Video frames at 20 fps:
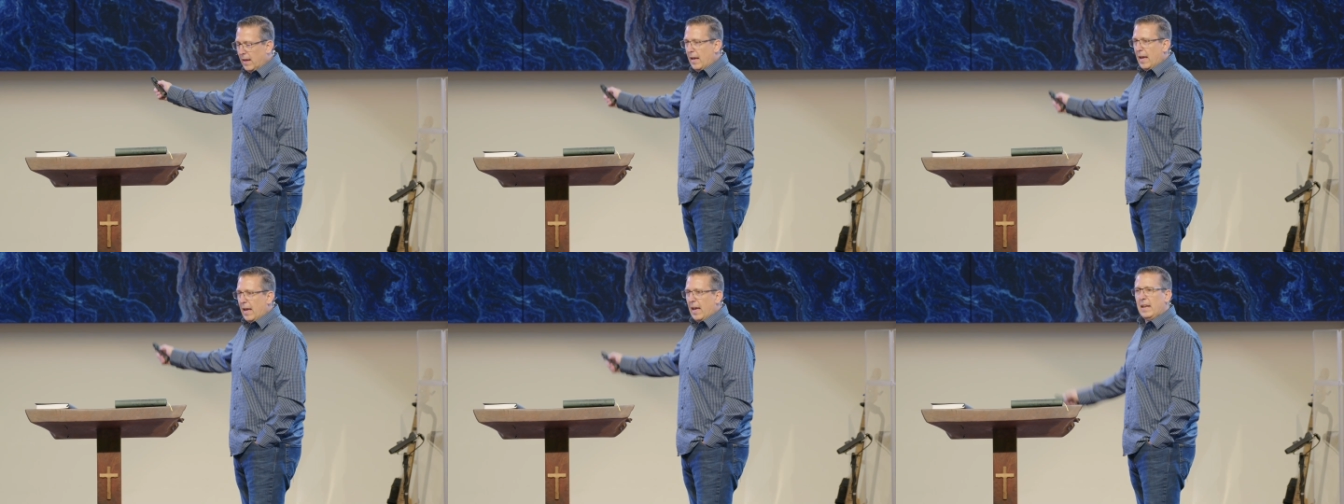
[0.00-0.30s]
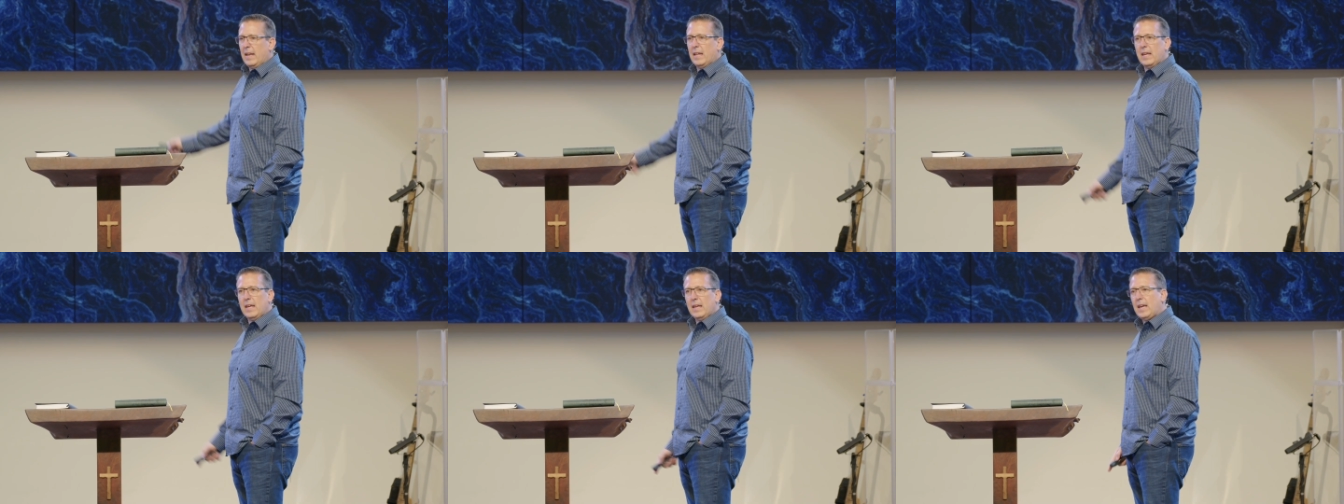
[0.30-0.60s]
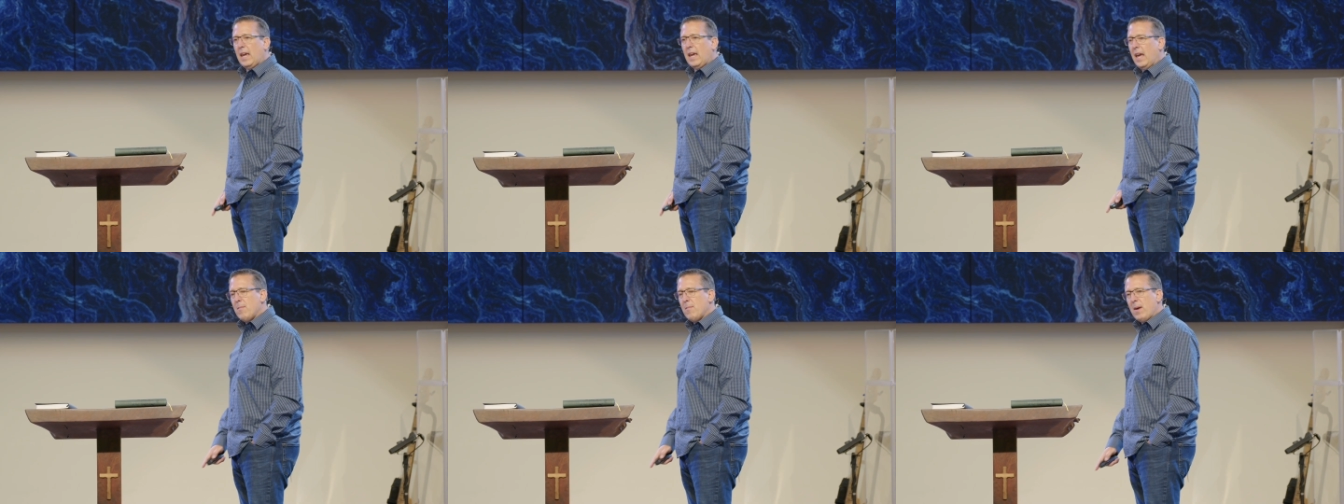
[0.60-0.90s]
And he
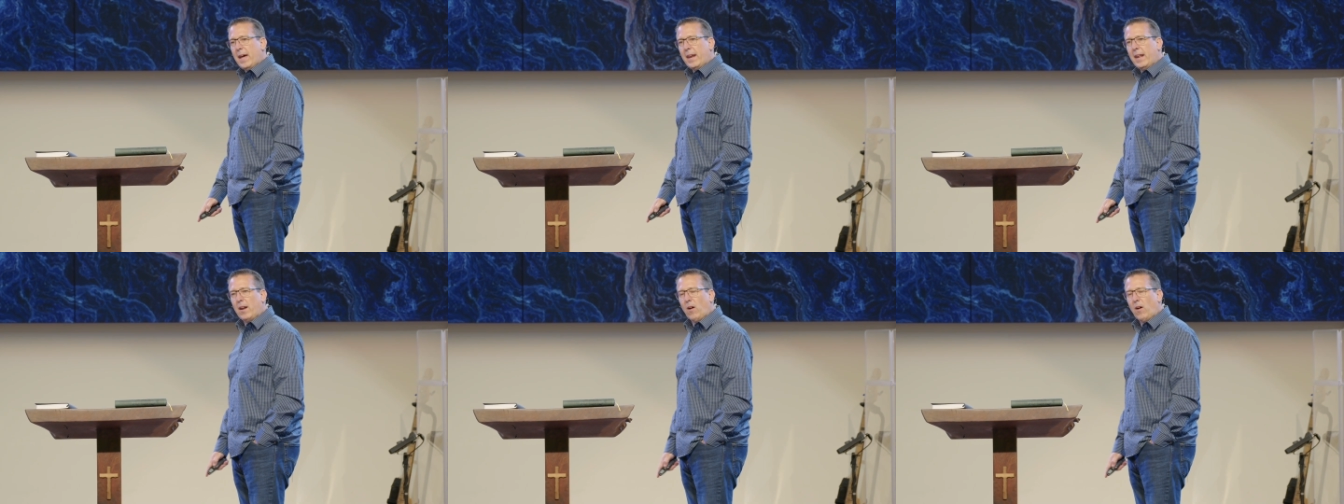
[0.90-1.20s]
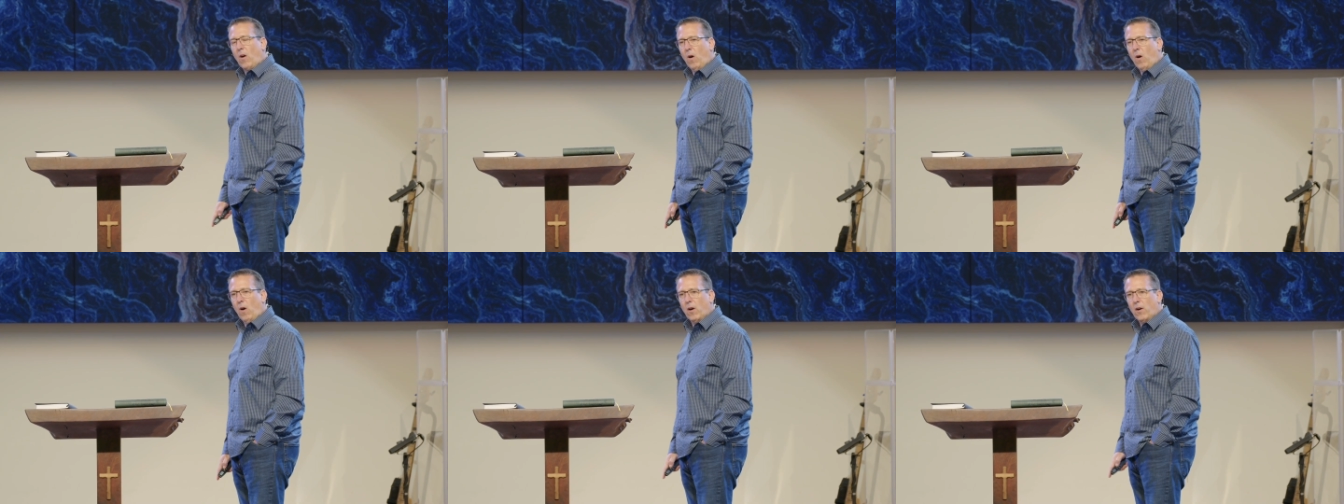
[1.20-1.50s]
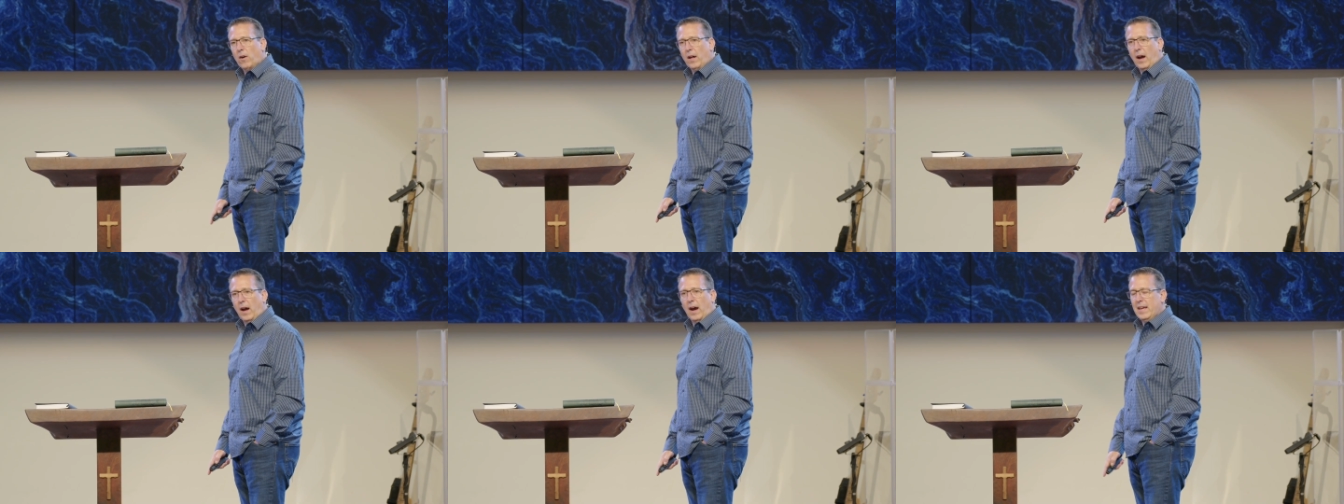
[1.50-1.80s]
came at it
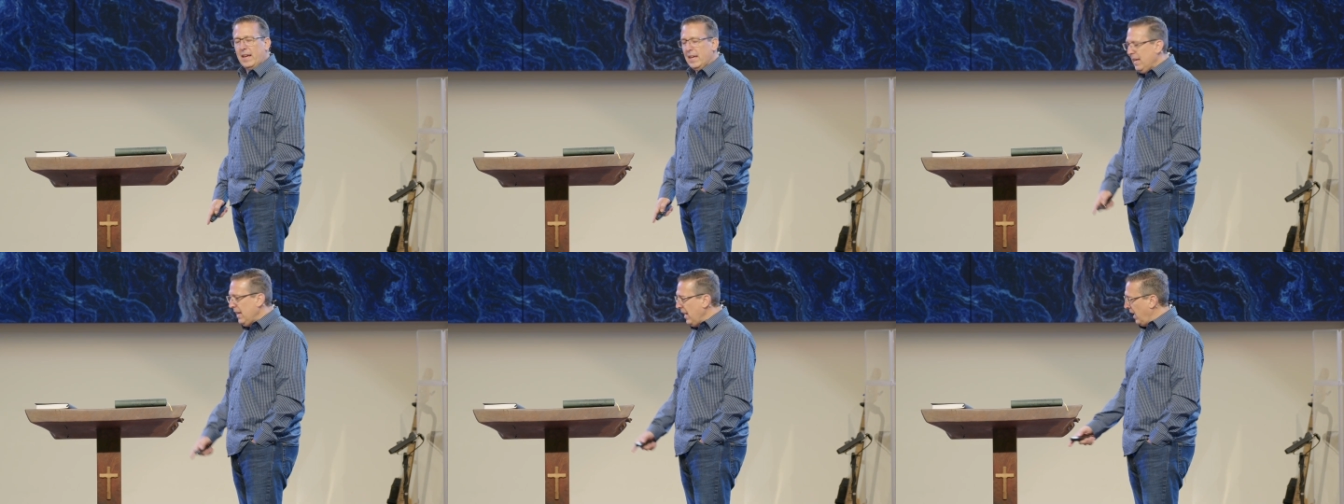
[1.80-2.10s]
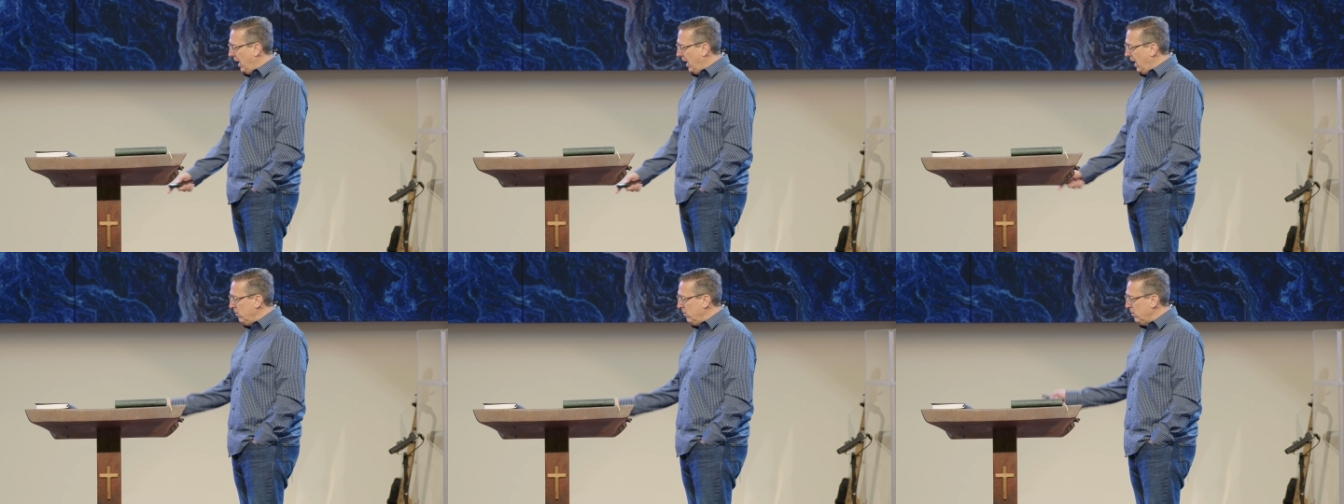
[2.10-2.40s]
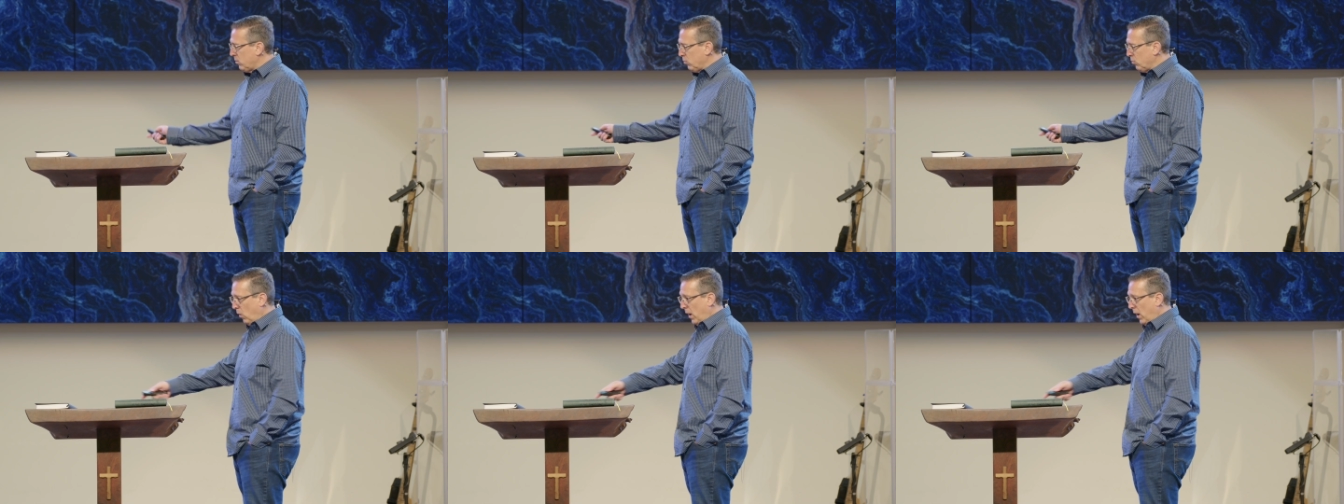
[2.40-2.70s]
hard. I, he, I
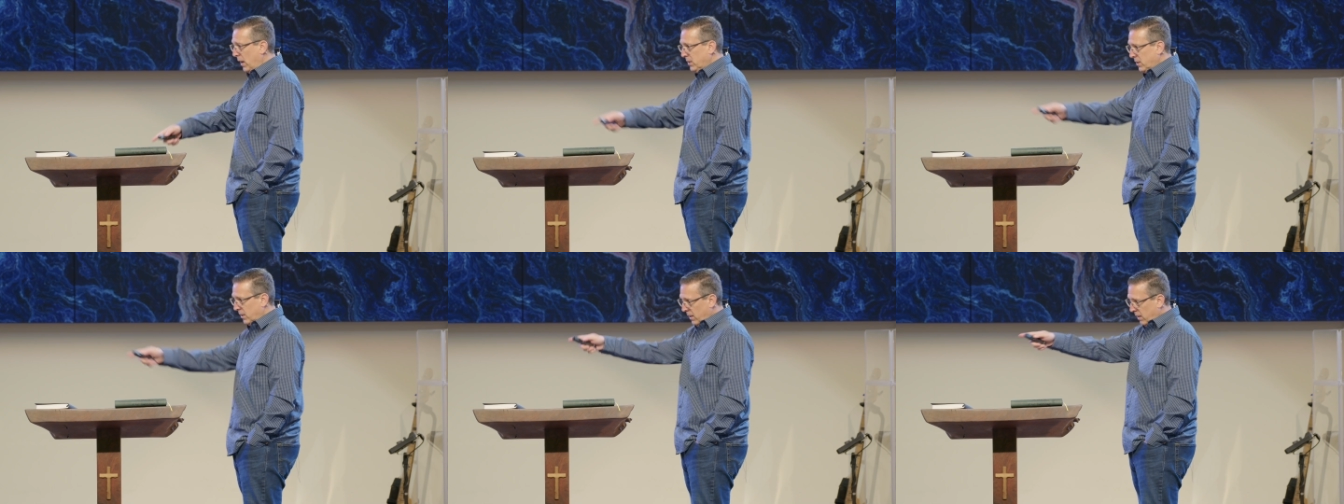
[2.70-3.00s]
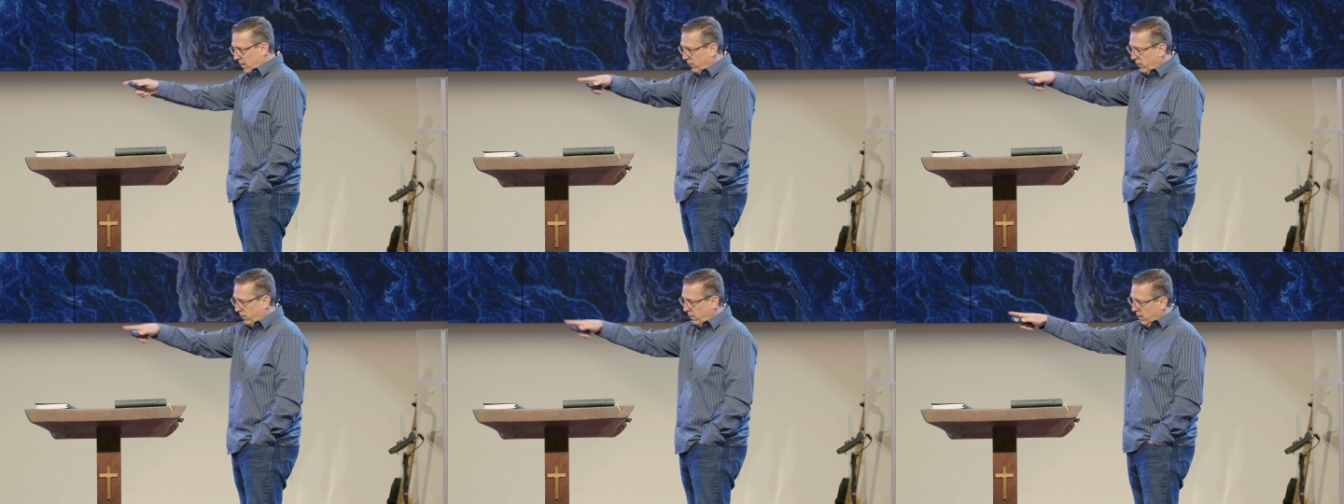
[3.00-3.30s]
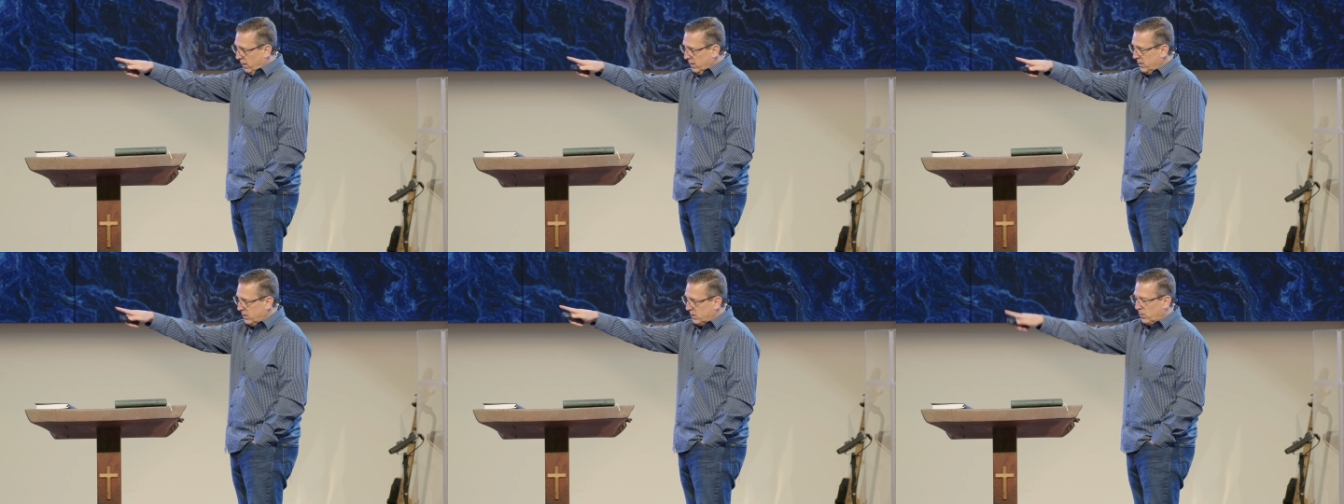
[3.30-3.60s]
was watching it
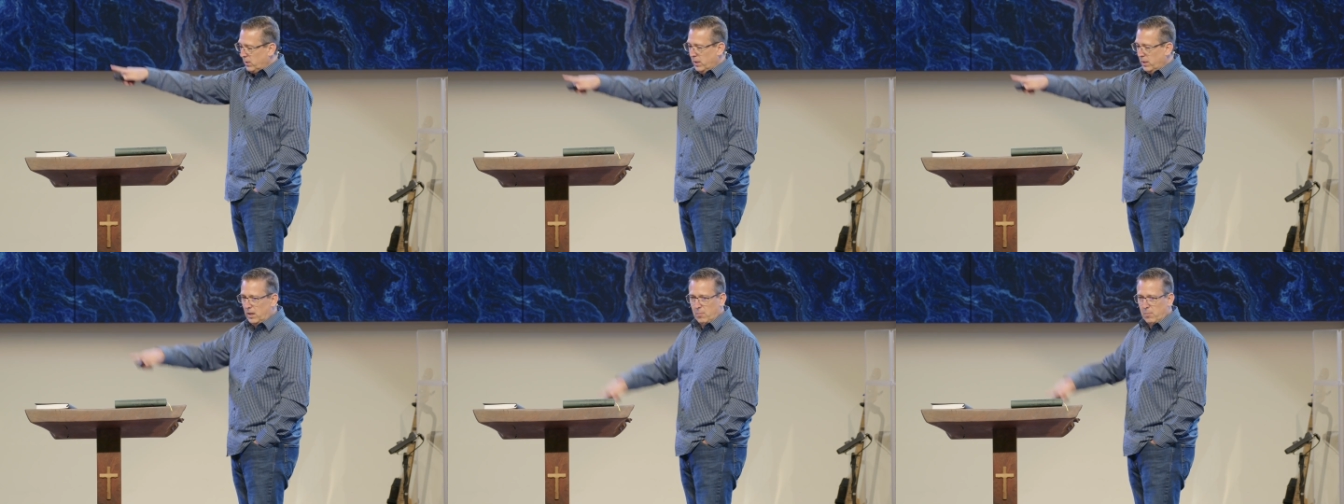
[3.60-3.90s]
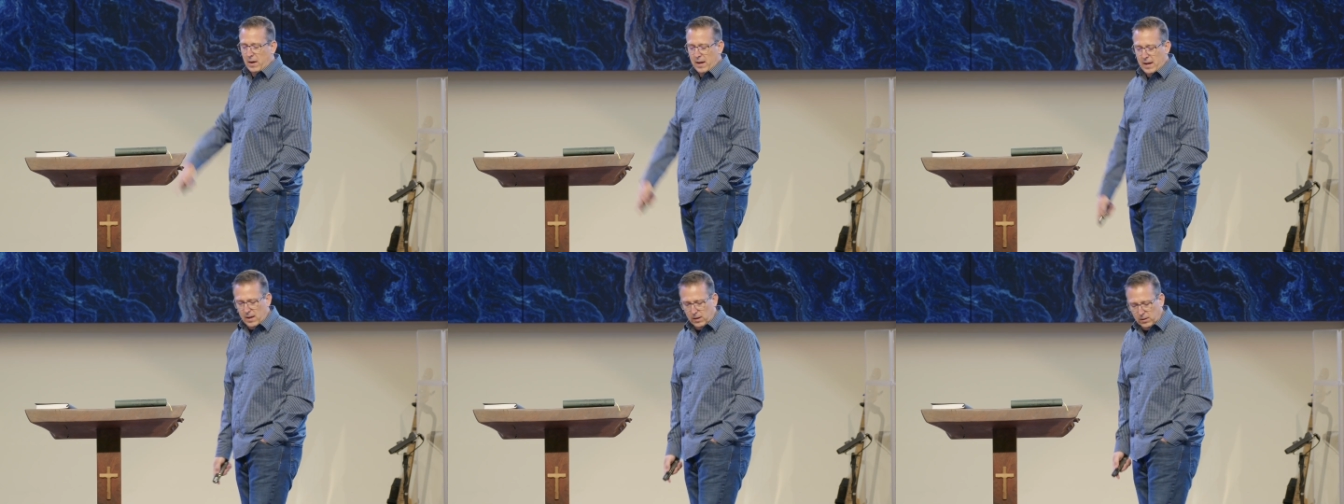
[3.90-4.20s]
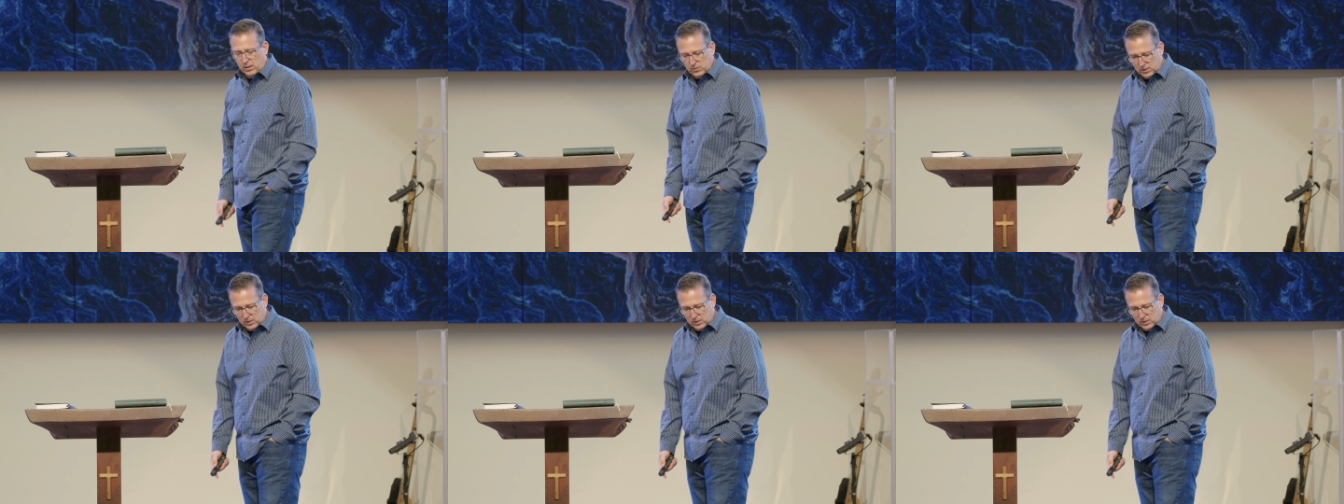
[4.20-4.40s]
on the screen in my house.